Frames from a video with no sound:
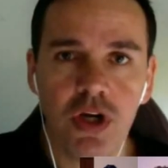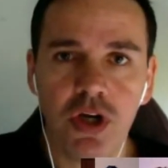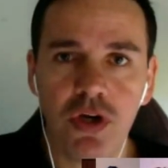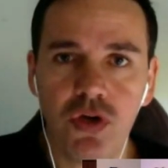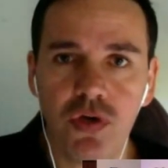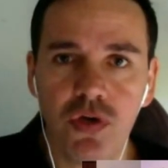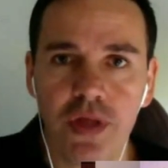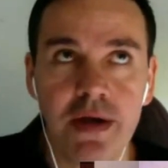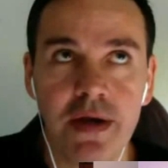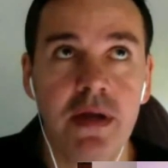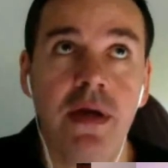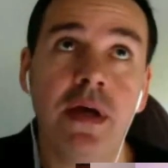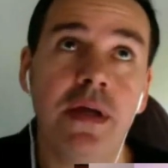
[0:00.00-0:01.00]
could do
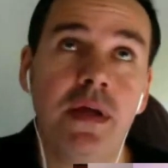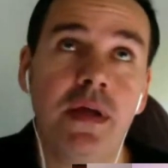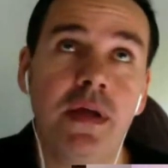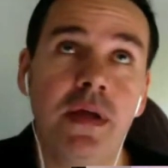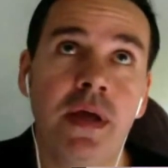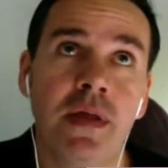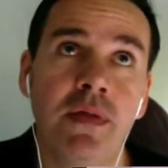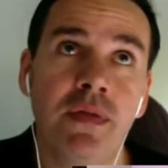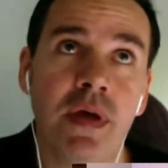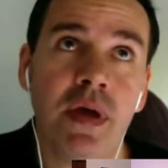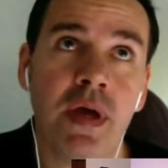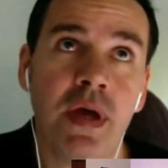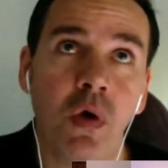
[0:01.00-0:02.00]
that,
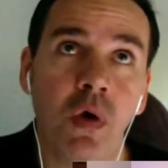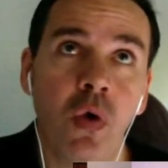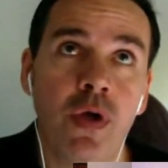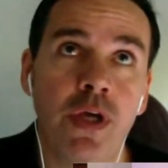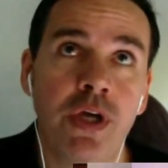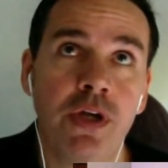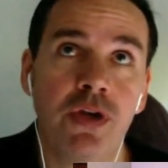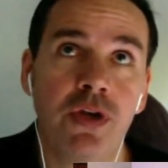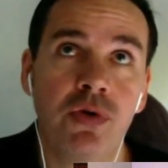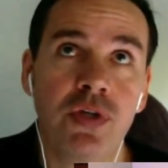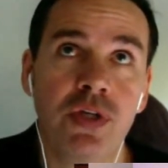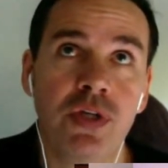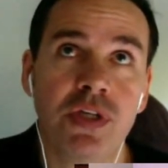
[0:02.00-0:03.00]
or you can do
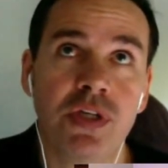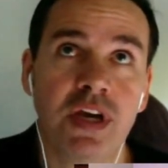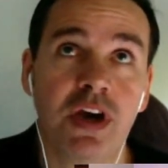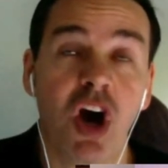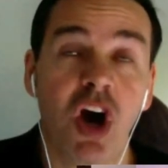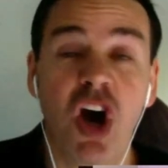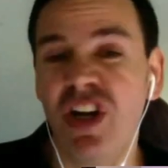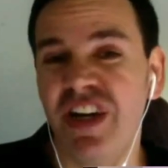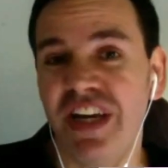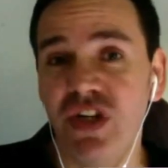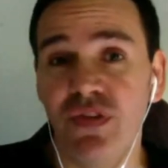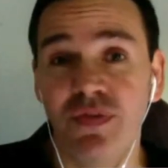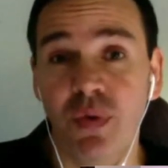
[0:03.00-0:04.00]
it just to say, I only
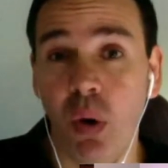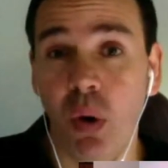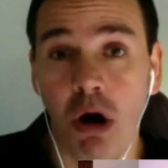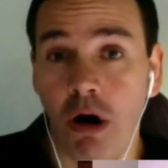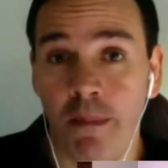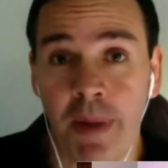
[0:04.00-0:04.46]
need you for a